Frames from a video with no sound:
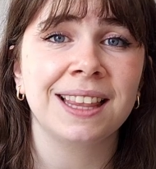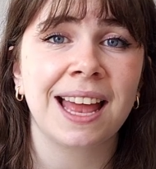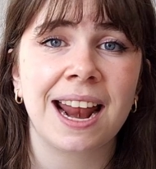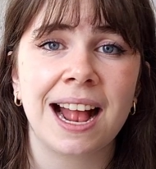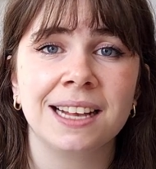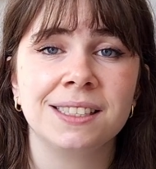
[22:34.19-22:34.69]

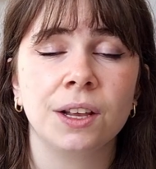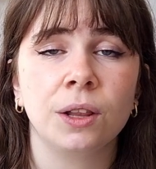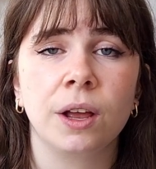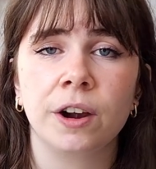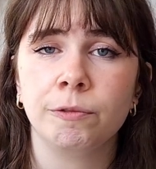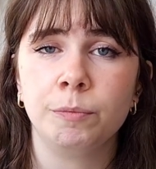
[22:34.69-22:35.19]
that adds a
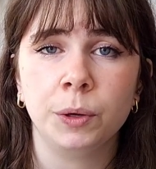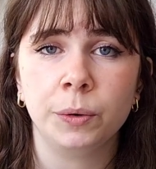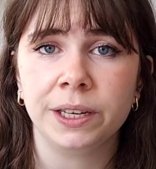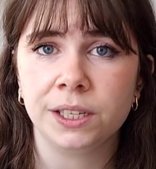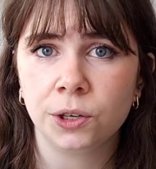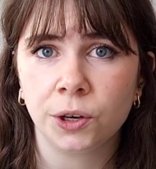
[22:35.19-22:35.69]
lot of
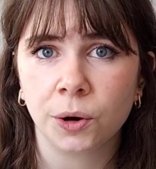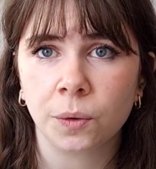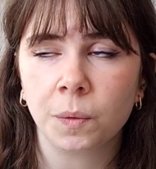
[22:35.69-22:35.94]
beauty to your